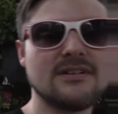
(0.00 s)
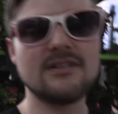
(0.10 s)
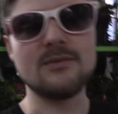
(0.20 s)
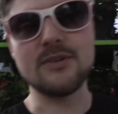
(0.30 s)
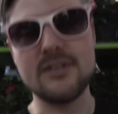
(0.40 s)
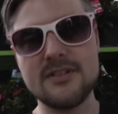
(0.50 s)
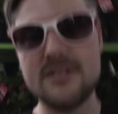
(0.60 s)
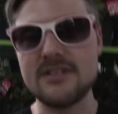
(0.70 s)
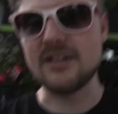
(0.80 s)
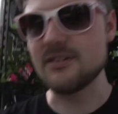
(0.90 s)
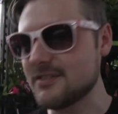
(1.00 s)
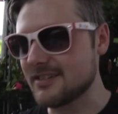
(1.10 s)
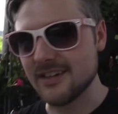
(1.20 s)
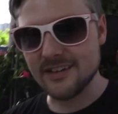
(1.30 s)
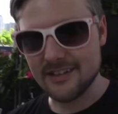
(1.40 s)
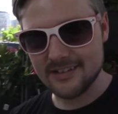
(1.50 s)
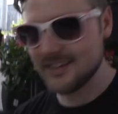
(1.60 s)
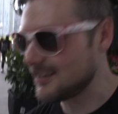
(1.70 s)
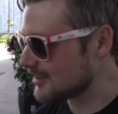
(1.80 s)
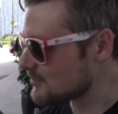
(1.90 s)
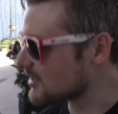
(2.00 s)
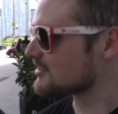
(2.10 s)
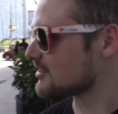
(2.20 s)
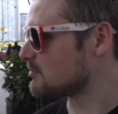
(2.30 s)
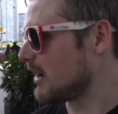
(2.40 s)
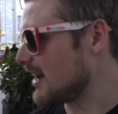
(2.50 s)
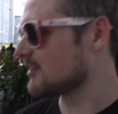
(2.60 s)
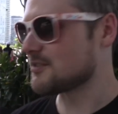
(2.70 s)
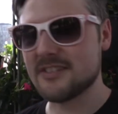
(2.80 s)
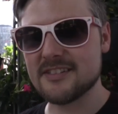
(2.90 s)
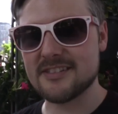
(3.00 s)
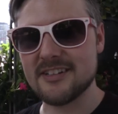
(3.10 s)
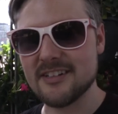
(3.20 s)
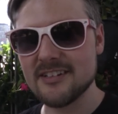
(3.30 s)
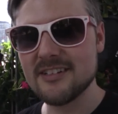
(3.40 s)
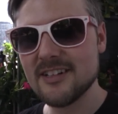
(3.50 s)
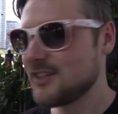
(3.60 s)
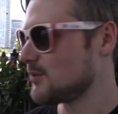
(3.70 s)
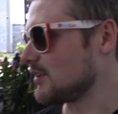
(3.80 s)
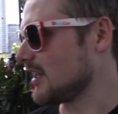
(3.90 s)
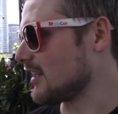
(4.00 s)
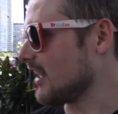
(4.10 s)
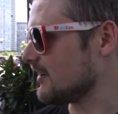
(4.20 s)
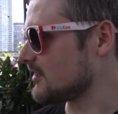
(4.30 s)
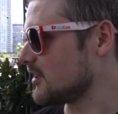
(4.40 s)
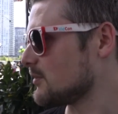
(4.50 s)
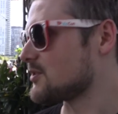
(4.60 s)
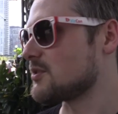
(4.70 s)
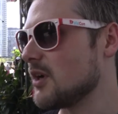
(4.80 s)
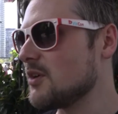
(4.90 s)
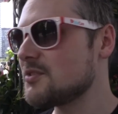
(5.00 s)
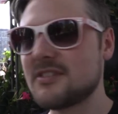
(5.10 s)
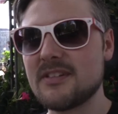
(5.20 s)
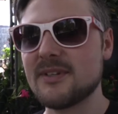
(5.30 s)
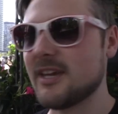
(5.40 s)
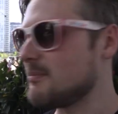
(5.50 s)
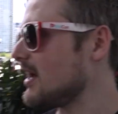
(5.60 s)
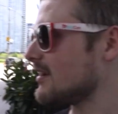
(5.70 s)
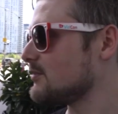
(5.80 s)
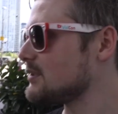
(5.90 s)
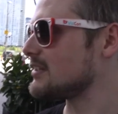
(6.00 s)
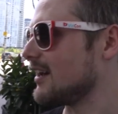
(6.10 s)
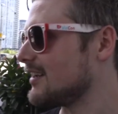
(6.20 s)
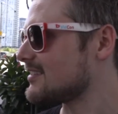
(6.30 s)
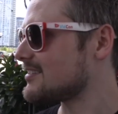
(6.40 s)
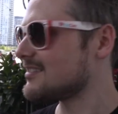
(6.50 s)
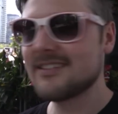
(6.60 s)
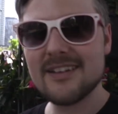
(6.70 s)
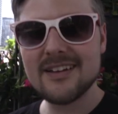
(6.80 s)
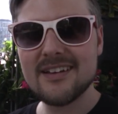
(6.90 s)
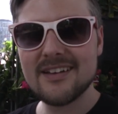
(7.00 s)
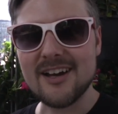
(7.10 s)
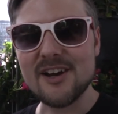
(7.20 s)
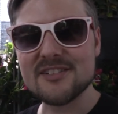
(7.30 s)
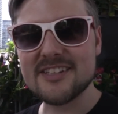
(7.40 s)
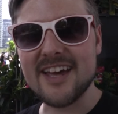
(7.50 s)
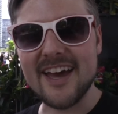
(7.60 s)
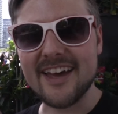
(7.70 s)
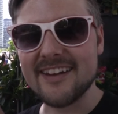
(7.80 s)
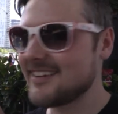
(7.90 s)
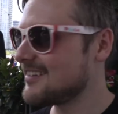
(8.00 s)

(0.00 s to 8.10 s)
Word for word: And we're gonna sit outside and eat it because it's patio season here. We like left and it was gross, and then we came back and it was nice. Yeah, like, How's that?